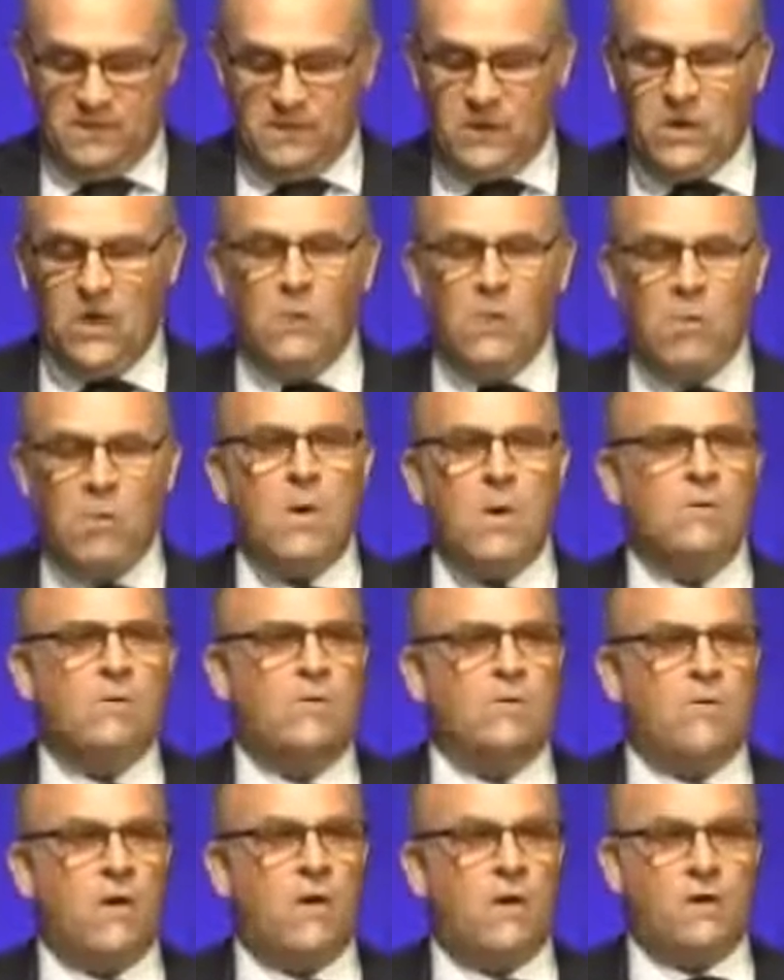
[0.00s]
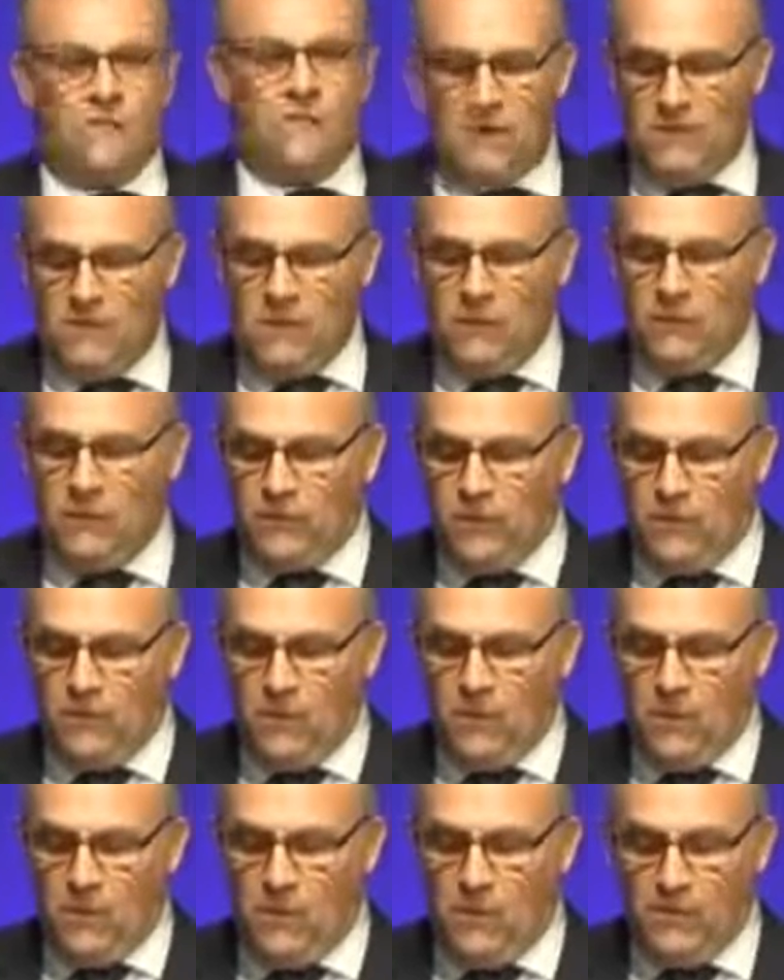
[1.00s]
The Commonwealth Society wrote a
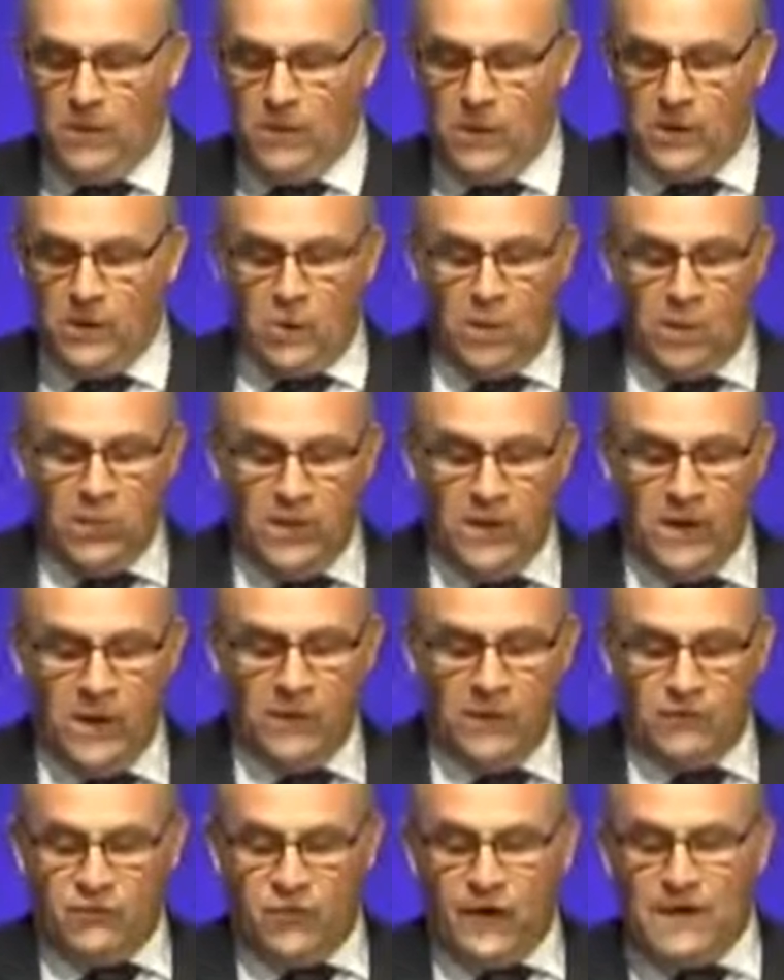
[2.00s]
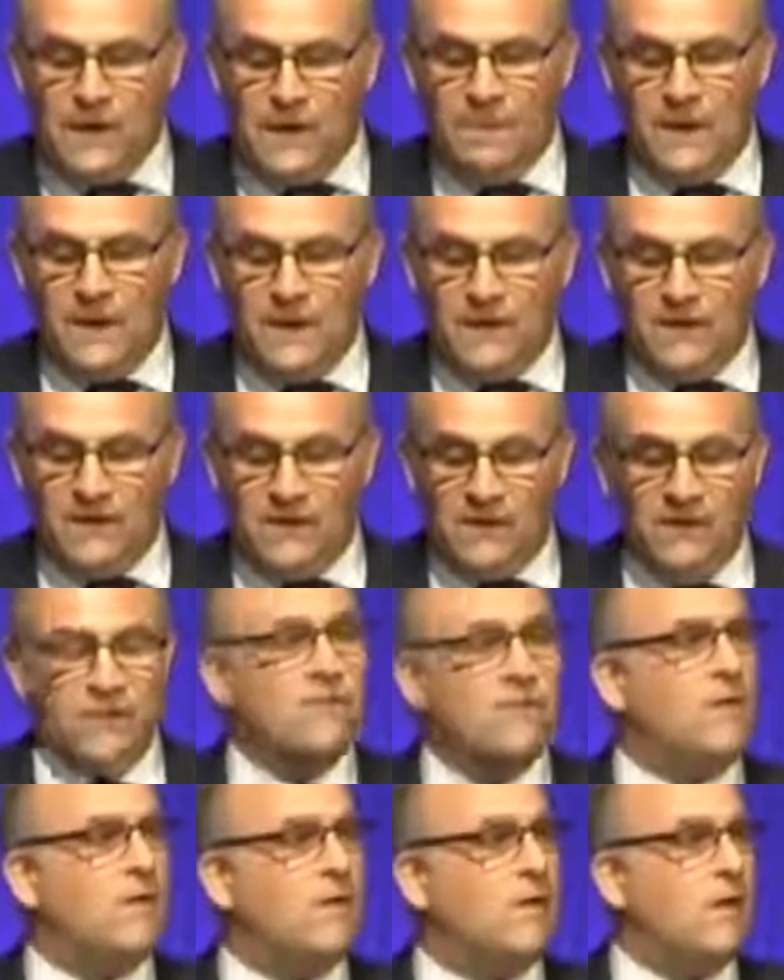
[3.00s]
report called Trading
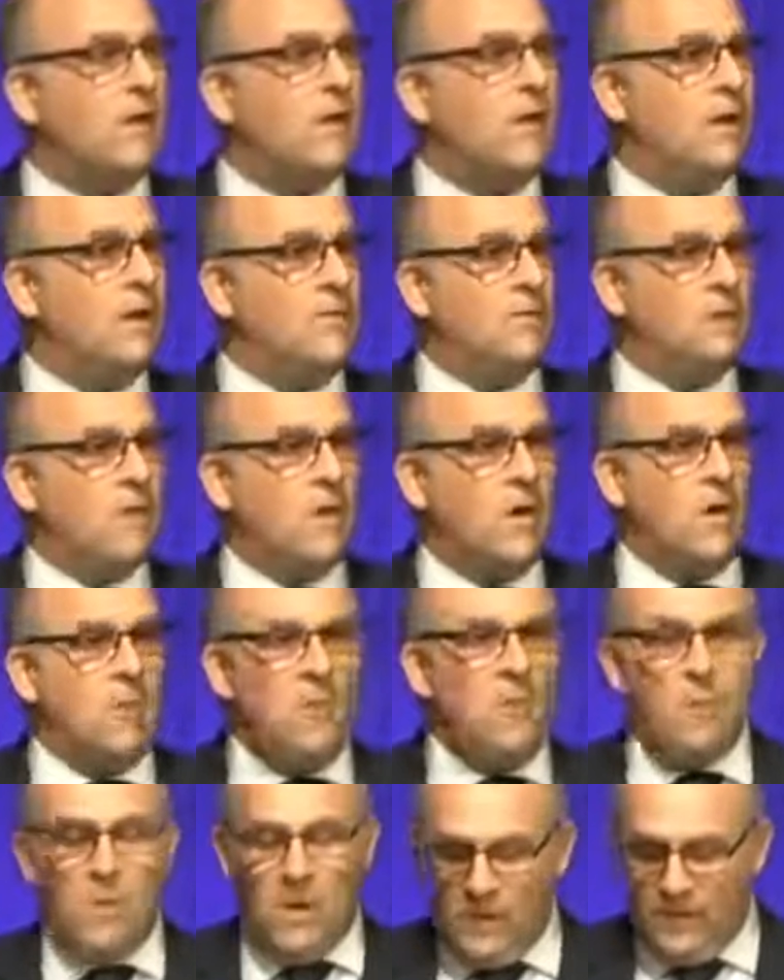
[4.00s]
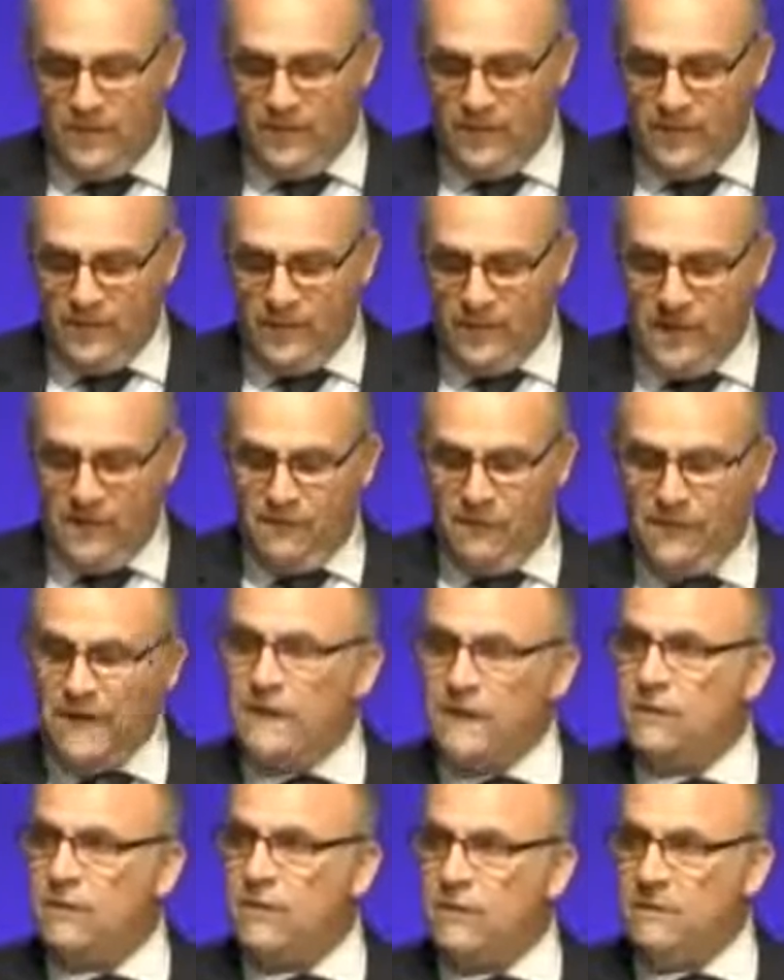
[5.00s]
Places, the Commonwealth
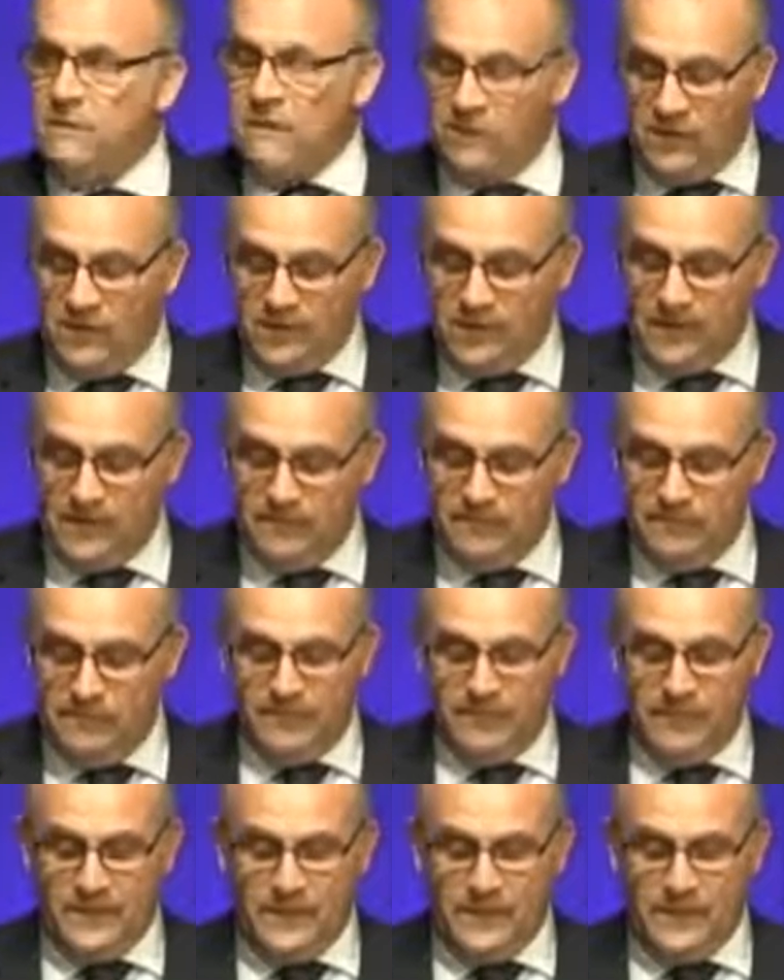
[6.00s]
Effect Revisited.